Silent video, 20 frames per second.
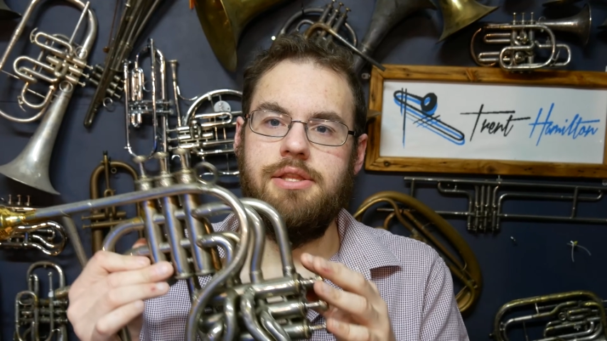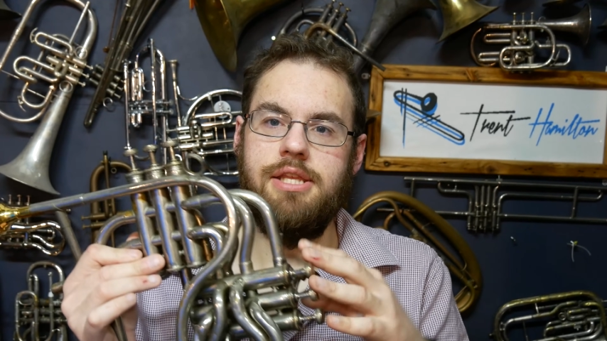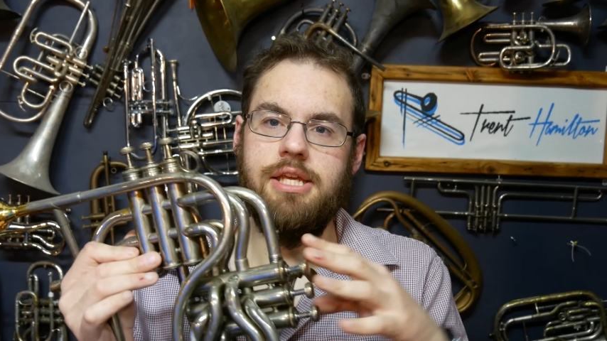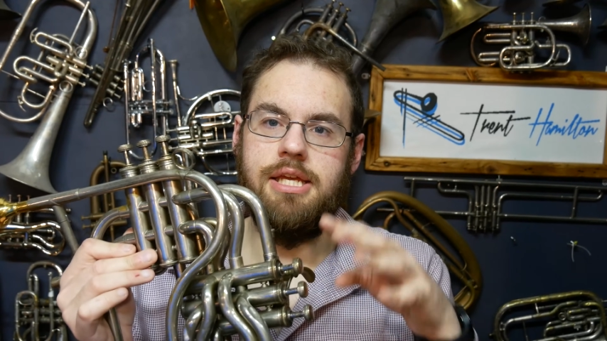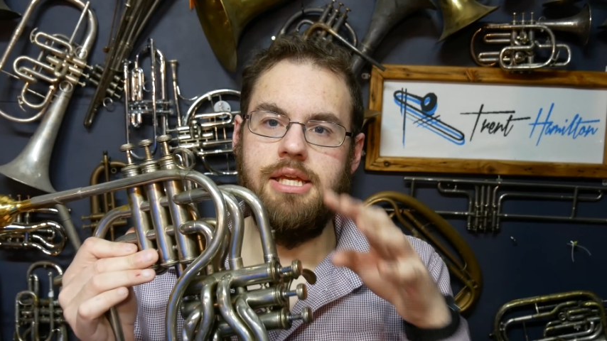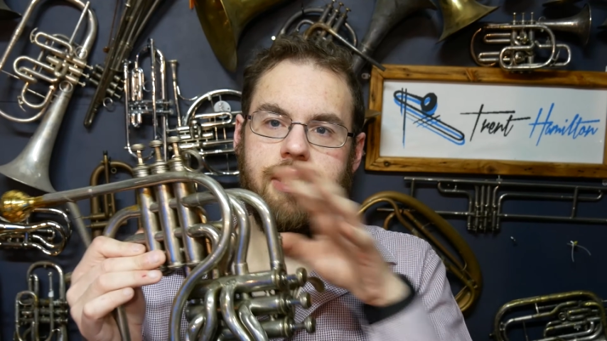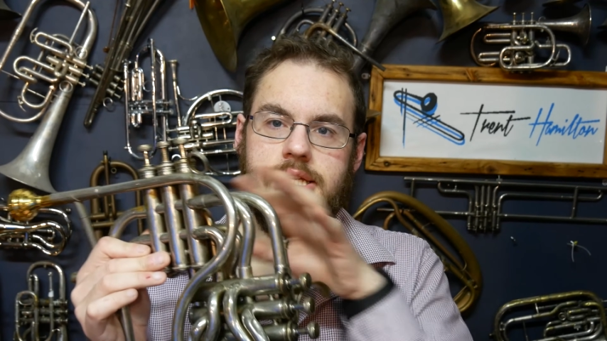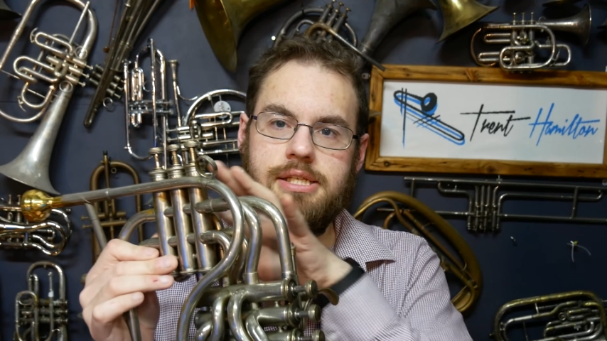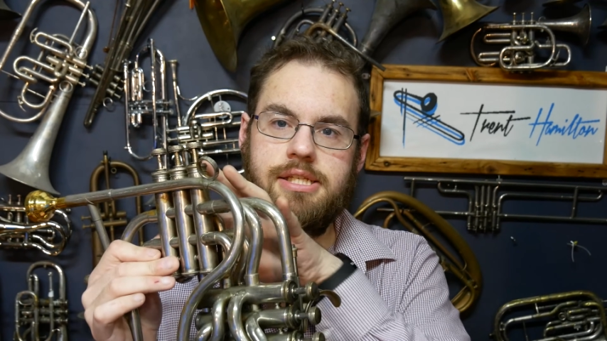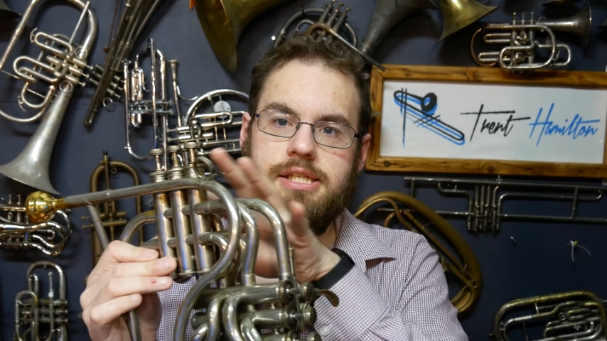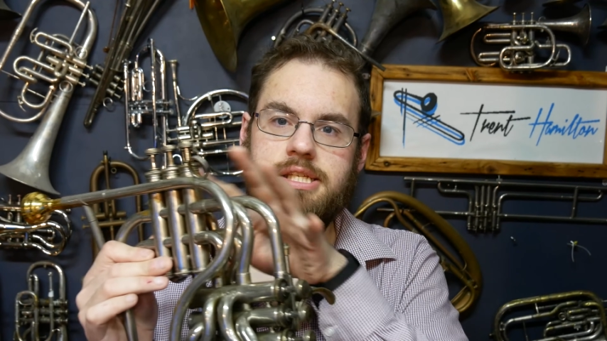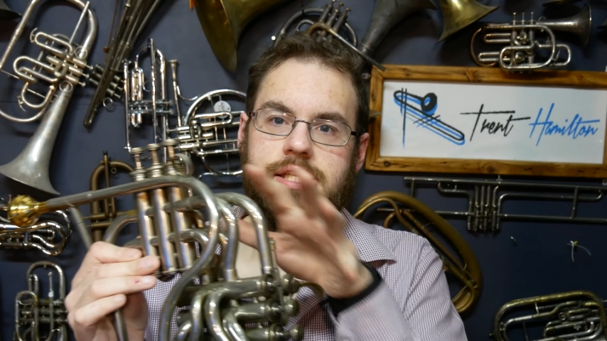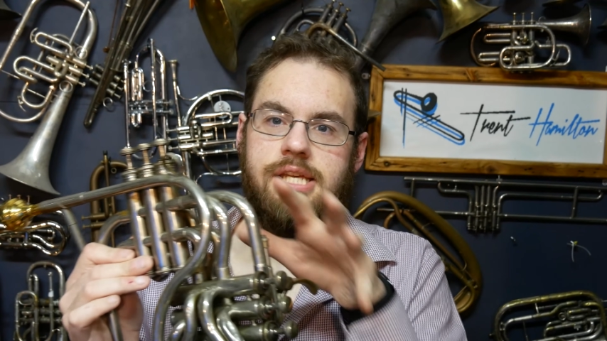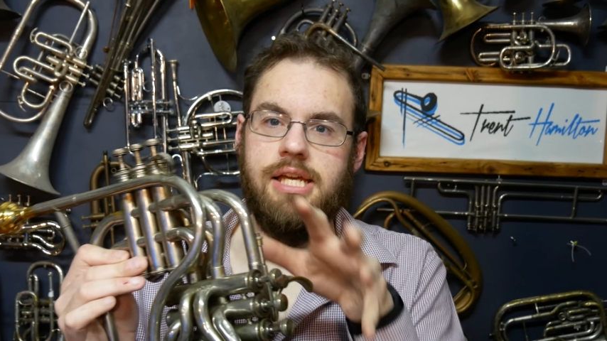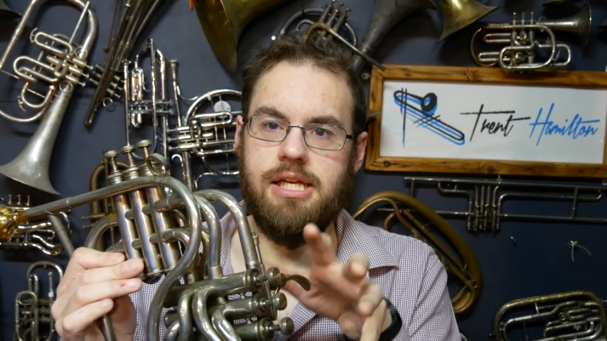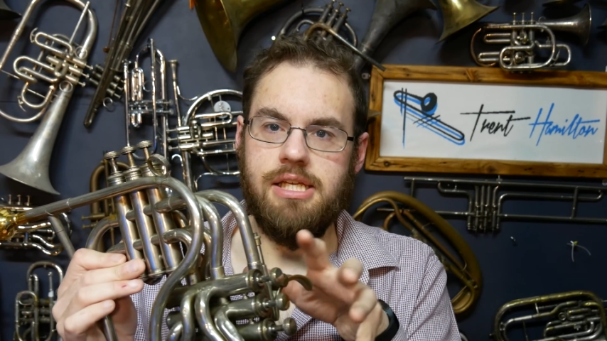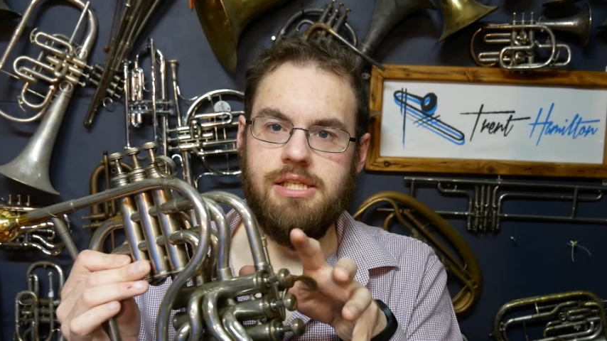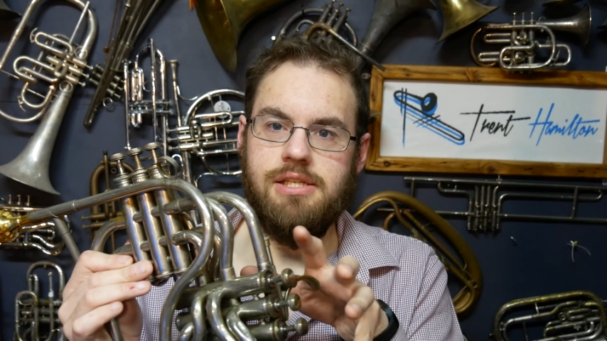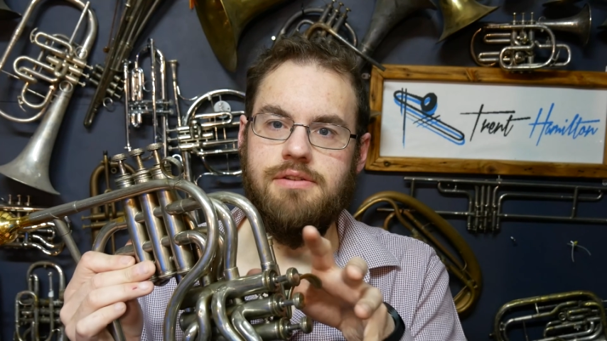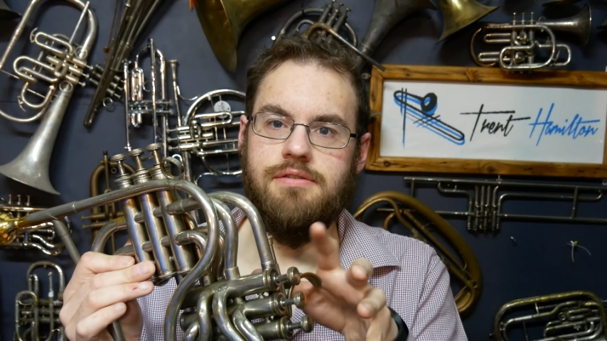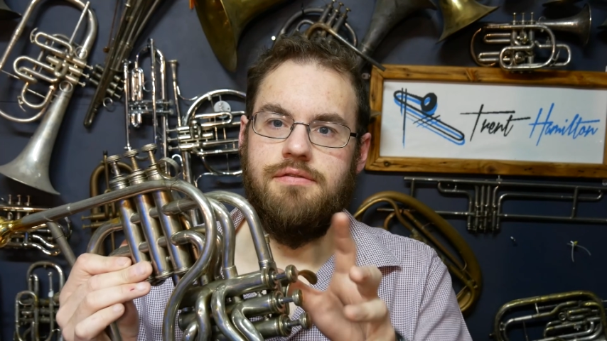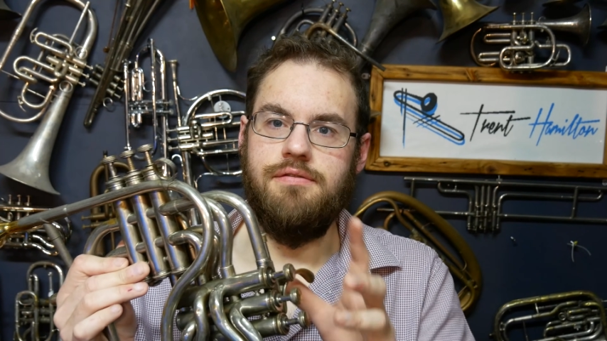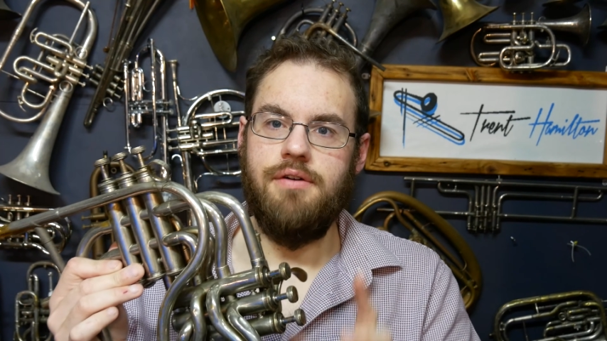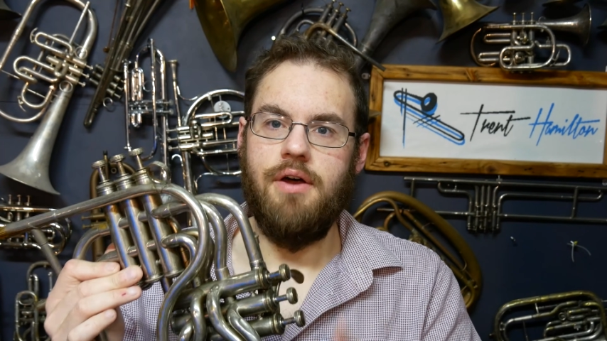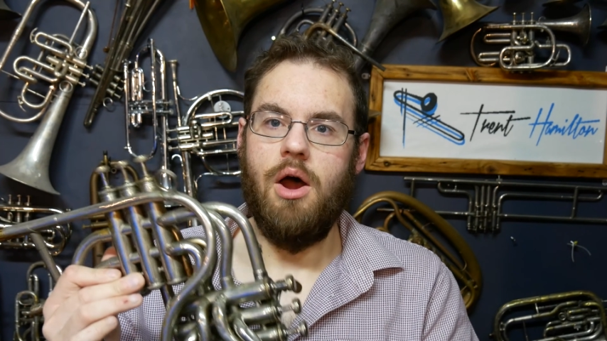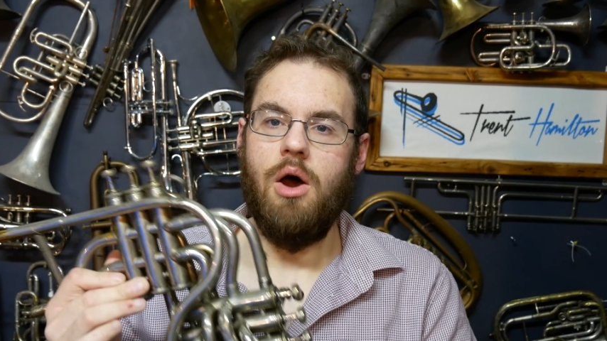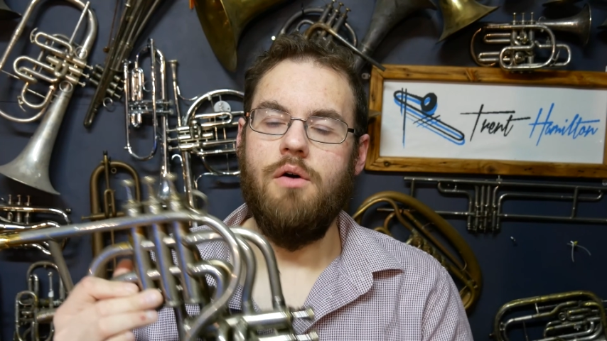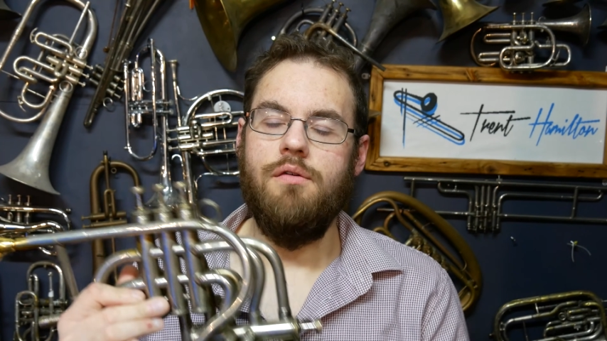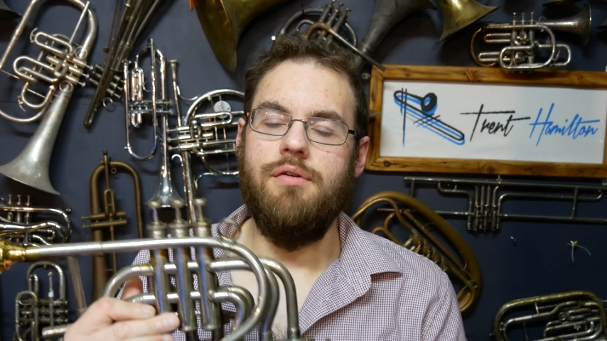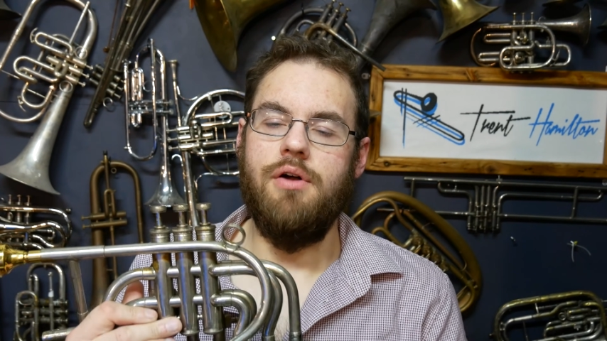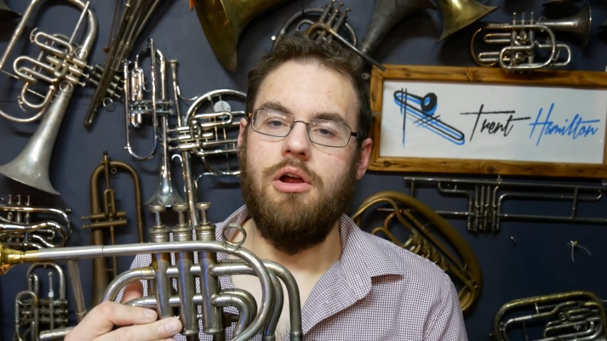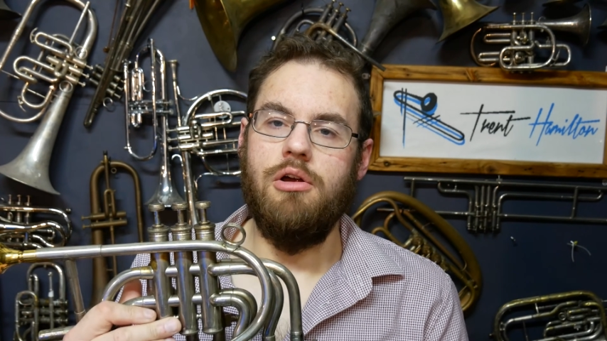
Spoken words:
the 6-valve